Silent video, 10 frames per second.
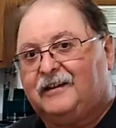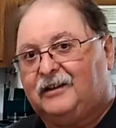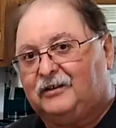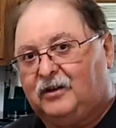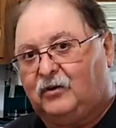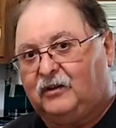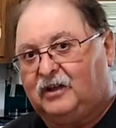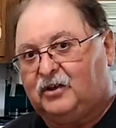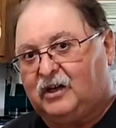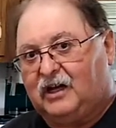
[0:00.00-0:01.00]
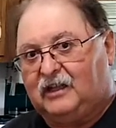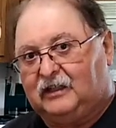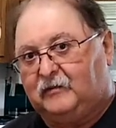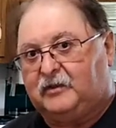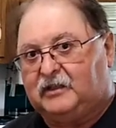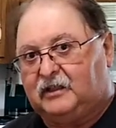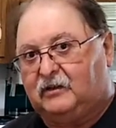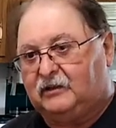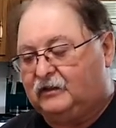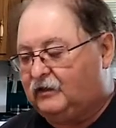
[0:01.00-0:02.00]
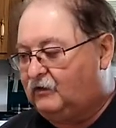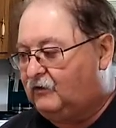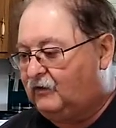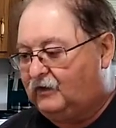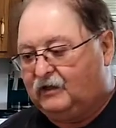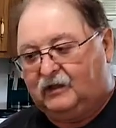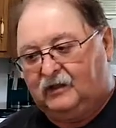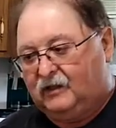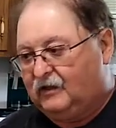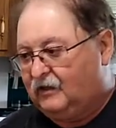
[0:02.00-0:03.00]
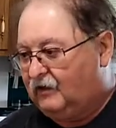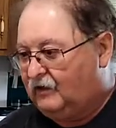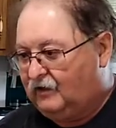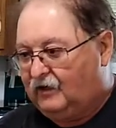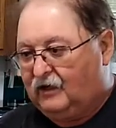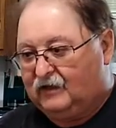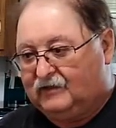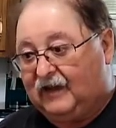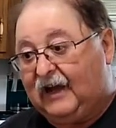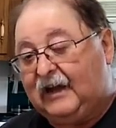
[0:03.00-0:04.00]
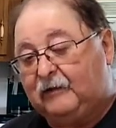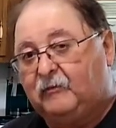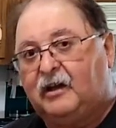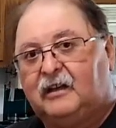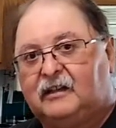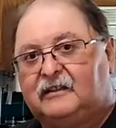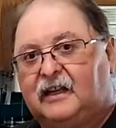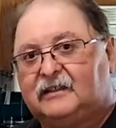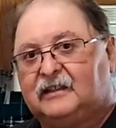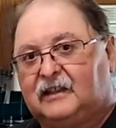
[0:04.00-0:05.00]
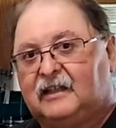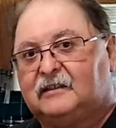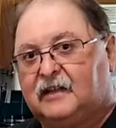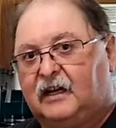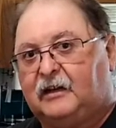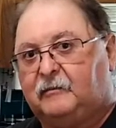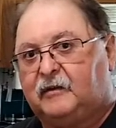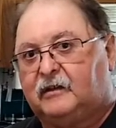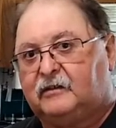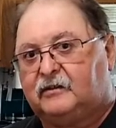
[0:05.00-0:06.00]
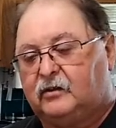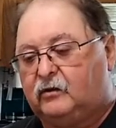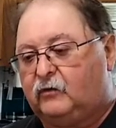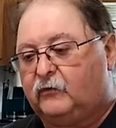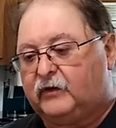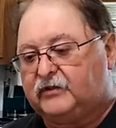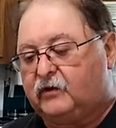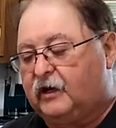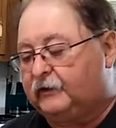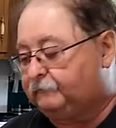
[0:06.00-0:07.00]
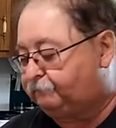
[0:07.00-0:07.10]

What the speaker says: You know that you're kind of limited on, you know, time. It takes a lot of time to freeze dry.